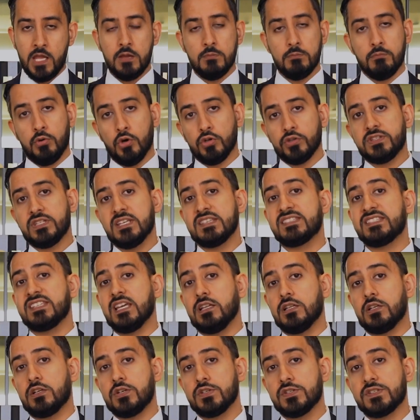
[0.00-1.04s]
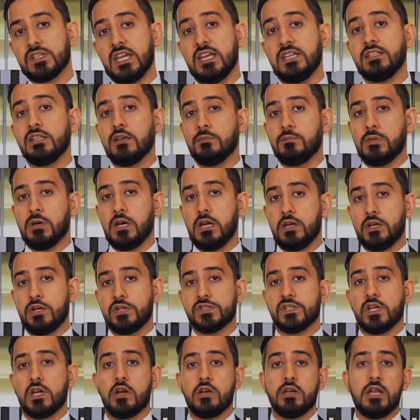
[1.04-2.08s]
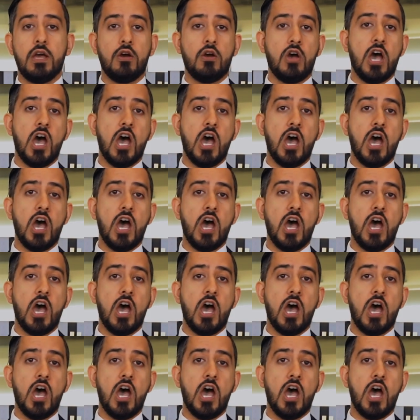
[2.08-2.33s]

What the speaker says: Both the sellers and the buyers are now